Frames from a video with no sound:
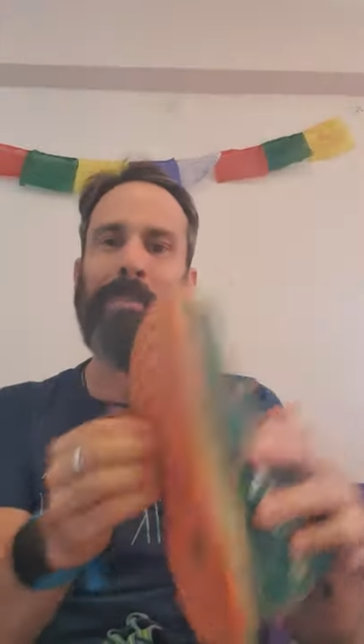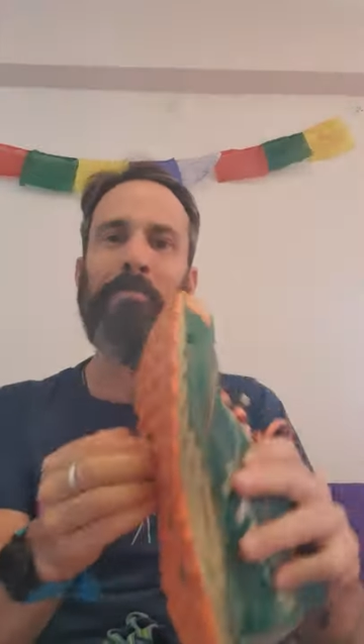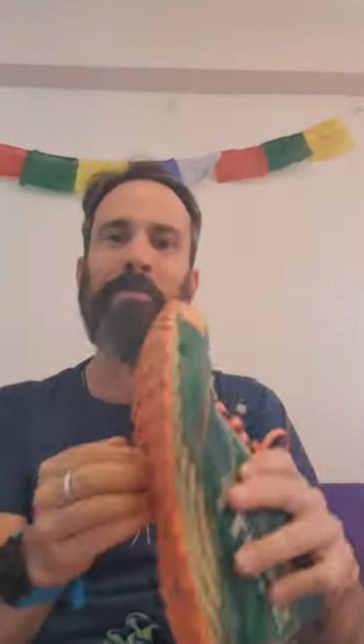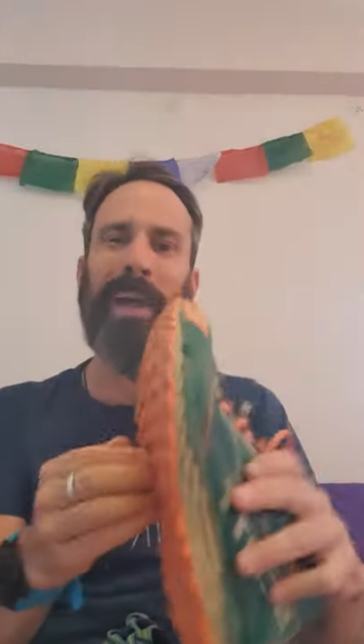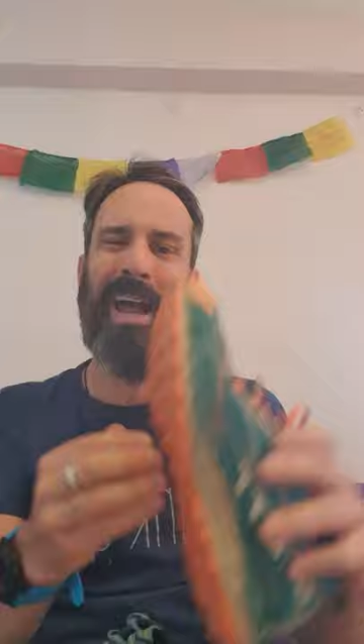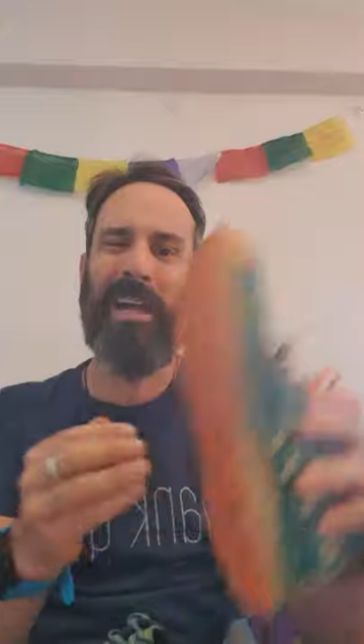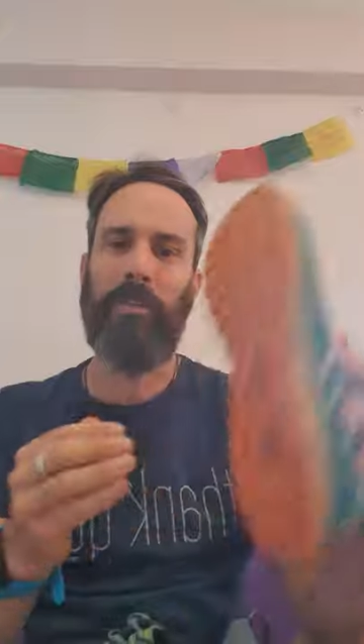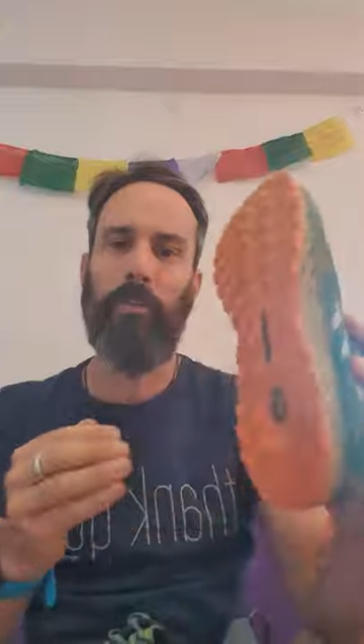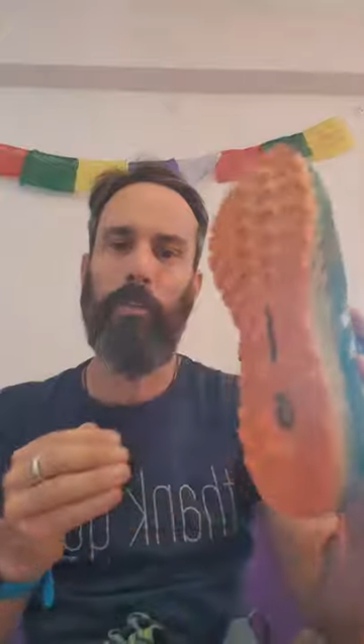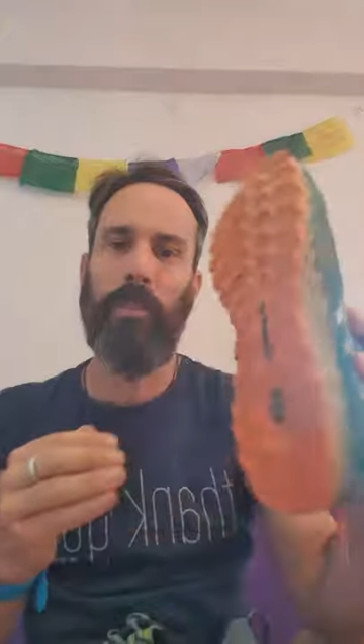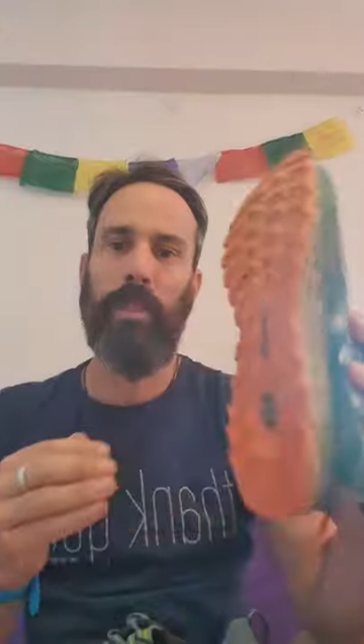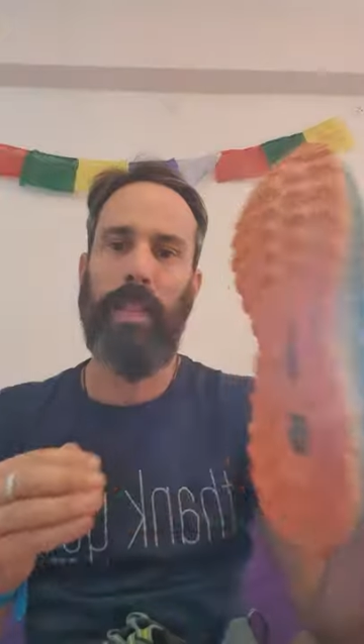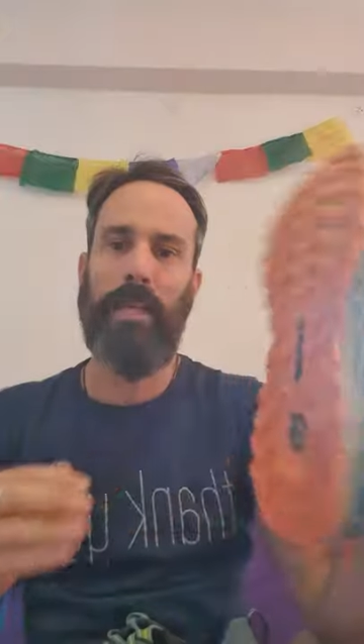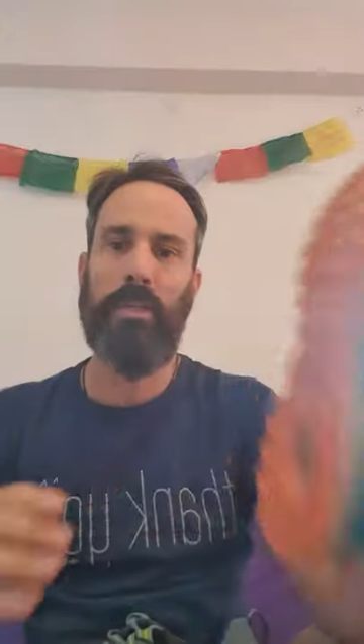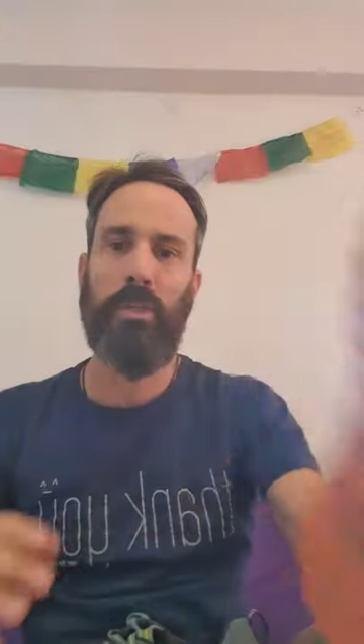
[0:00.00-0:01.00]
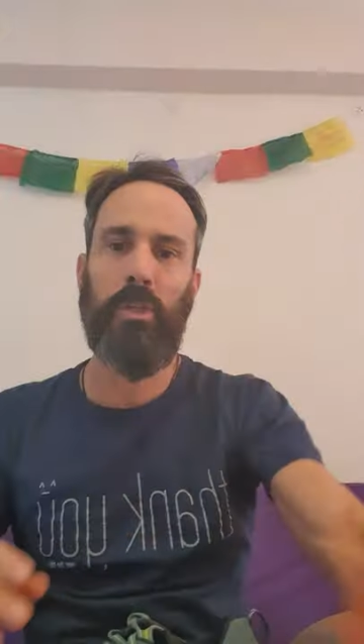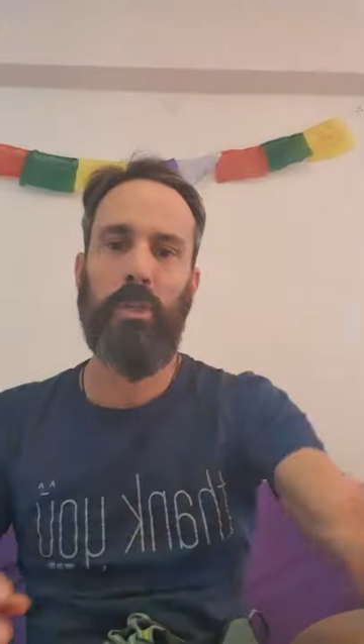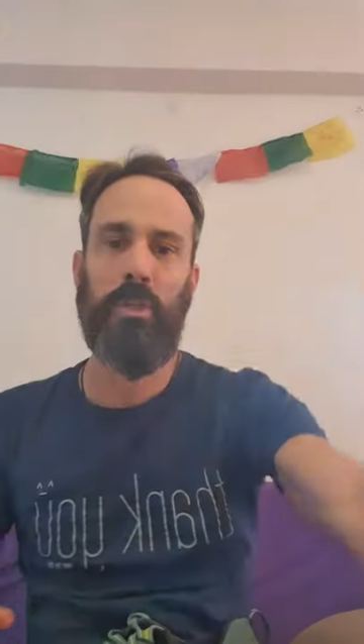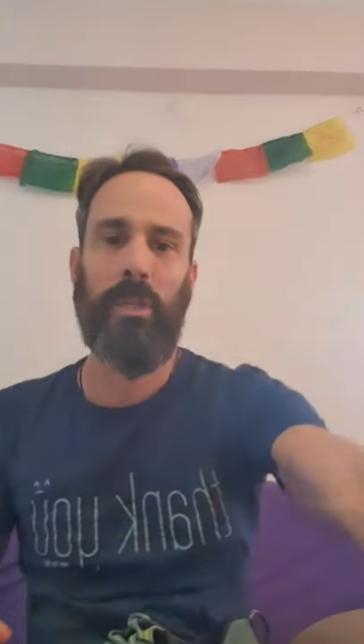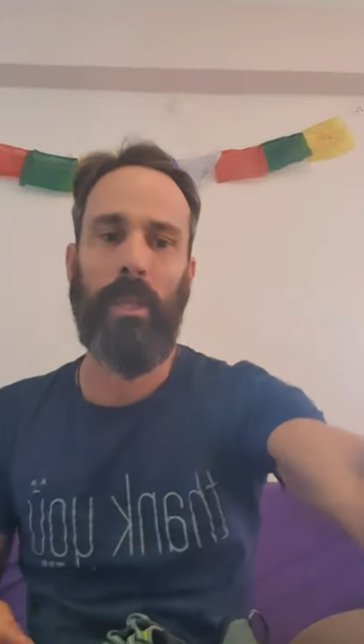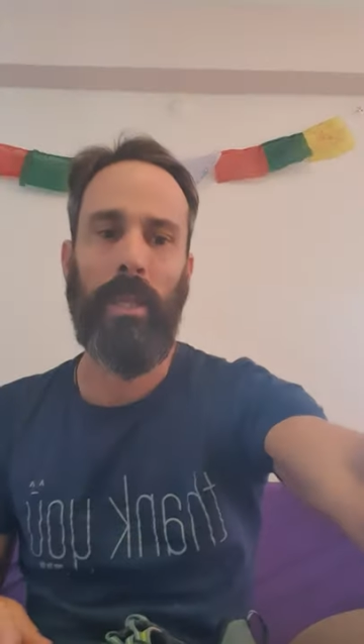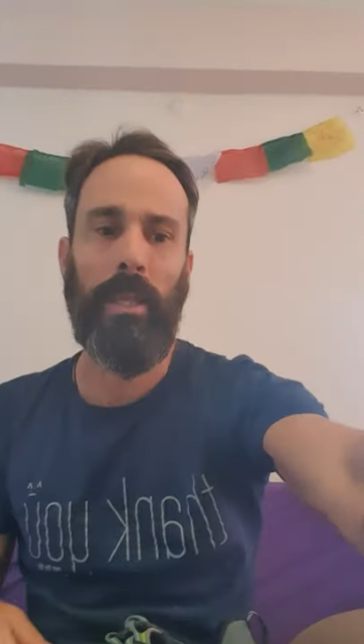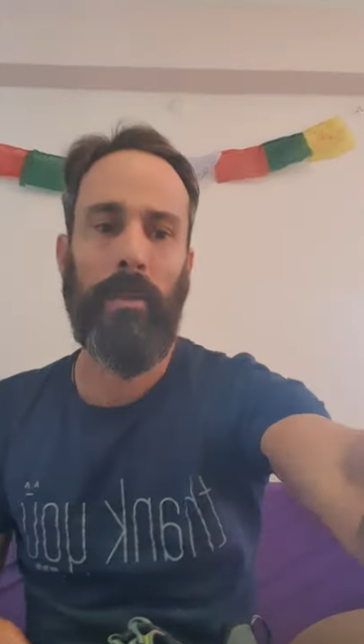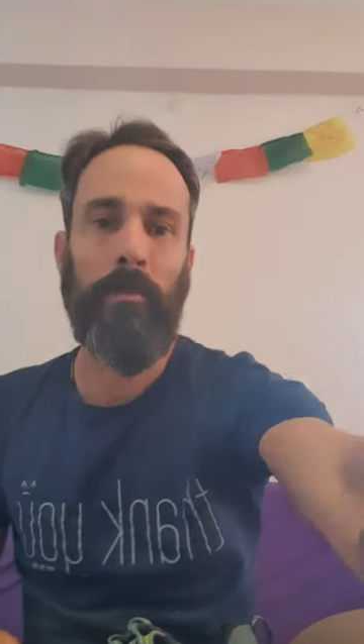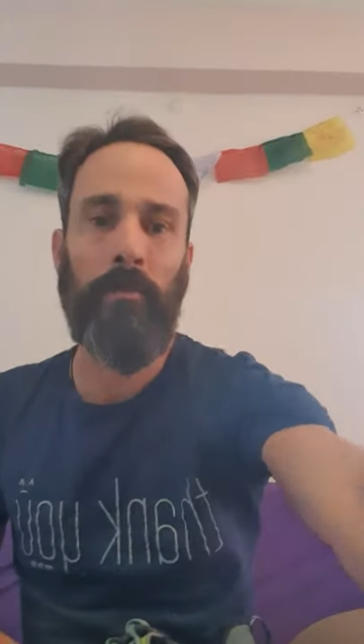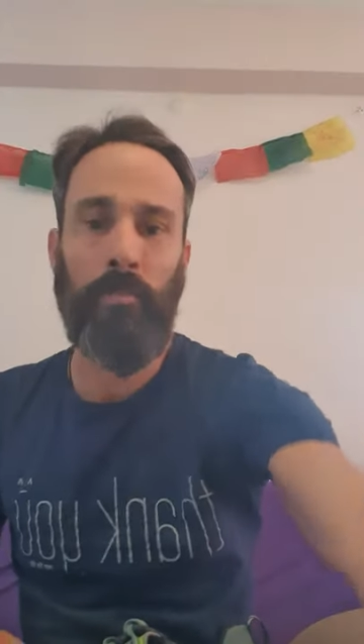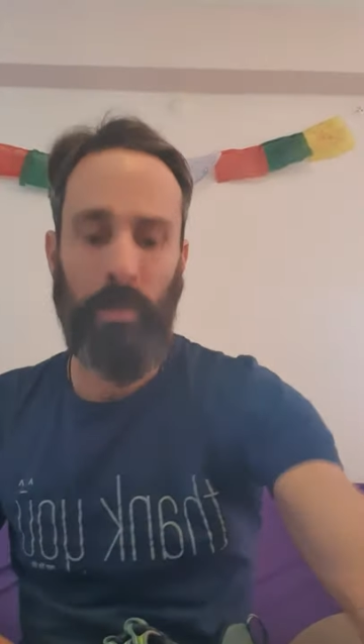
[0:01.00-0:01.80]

impact with less cushioning.